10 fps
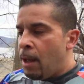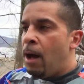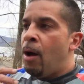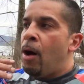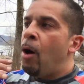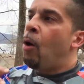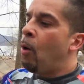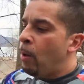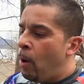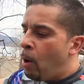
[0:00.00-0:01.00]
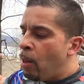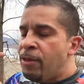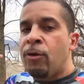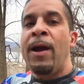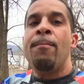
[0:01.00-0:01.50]
all
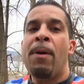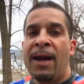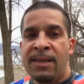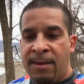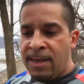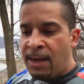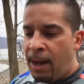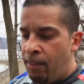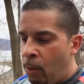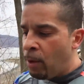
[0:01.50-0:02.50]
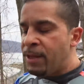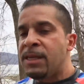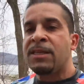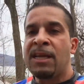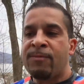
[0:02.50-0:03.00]
the great minds of the time, all the
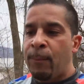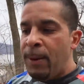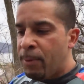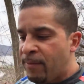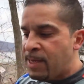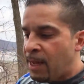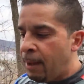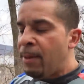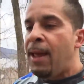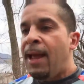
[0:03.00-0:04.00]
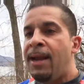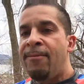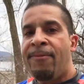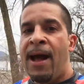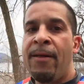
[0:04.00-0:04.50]
successful people of the time, and he
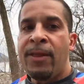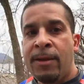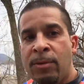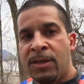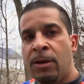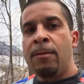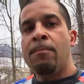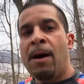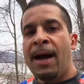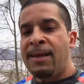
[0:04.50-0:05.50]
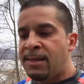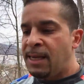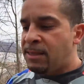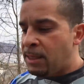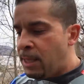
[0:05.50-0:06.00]
found that there were certain
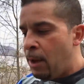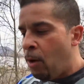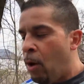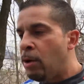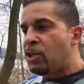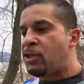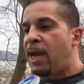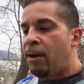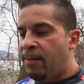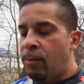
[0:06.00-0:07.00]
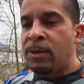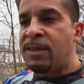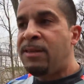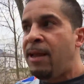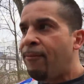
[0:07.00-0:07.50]
mindsets that they all shared that
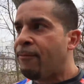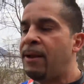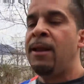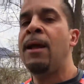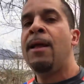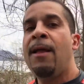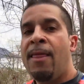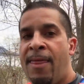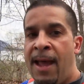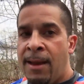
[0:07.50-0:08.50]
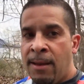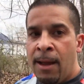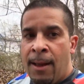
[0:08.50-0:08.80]
was different than